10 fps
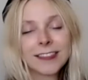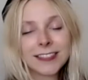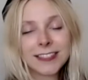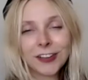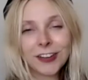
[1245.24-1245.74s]
the
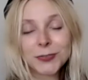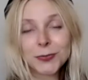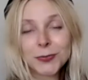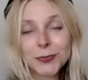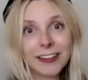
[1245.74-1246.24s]

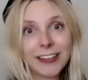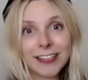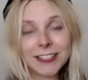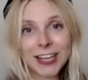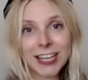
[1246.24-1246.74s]
series really
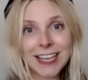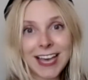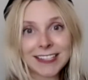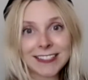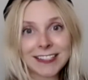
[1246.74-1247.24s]
is
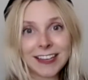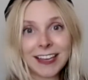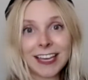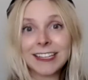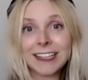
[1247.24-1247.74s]

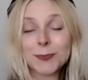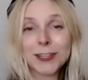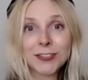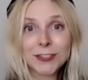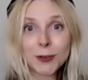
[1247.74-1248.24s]
fantastic and it's
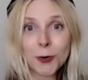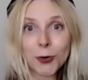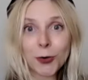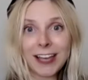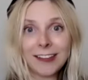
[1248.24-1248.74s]
been so
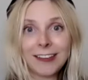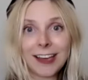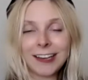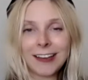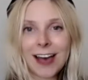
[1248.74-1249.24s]
great
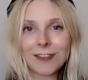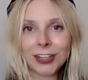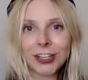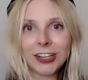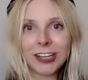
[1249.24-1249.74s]
getting to have a
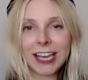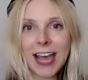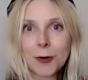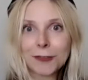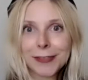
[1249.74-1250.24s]
look at
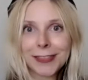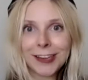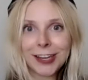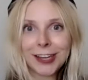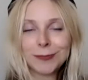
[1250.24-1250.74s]
how
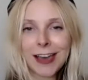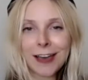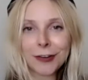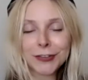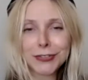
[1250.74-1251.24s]
everything came
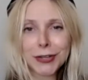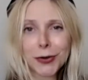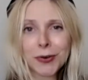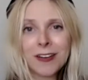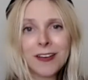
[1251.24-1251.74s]
together.
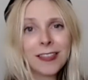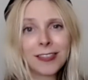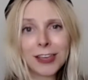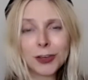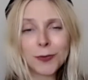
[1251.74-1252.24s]
So
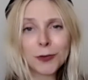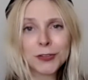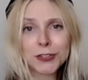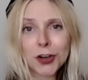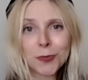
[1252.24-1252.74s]
thank you both
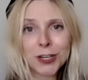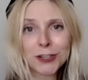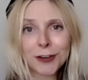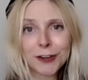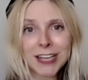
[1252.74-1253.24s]
so
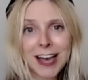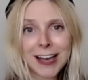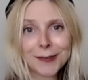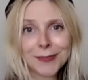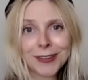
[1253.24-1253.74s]
much for your
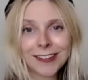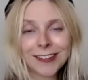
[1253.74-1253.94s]
time.